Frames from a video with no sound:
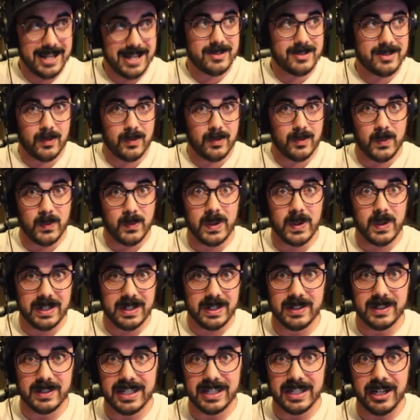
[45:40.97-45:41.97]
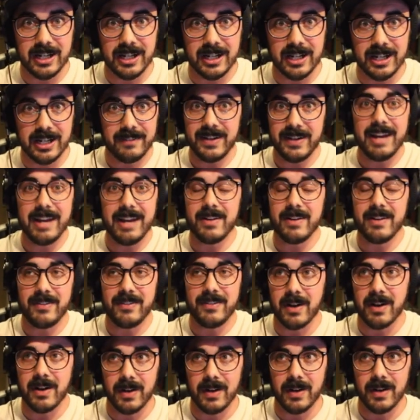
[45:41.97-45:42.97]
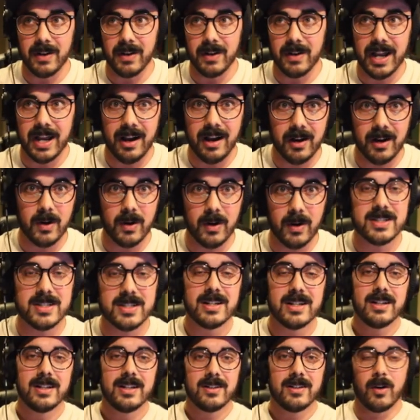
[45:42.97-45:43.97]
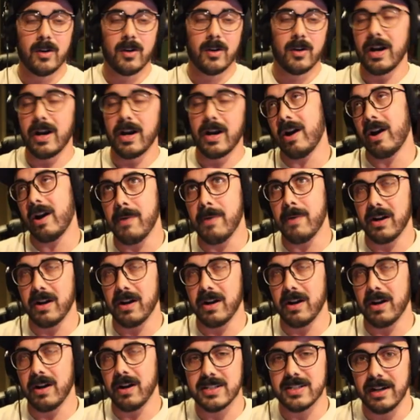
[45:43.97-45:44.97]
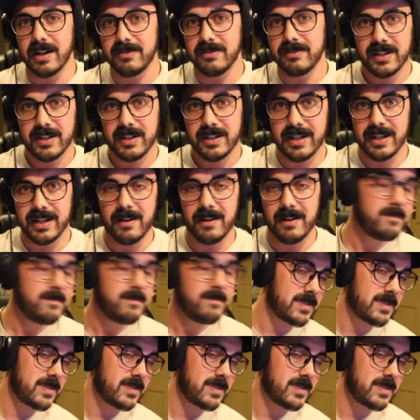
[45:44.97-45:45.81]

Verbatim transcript: It's really, really good, even if you don't like Hogwarts or Harry Potter stuff, you know?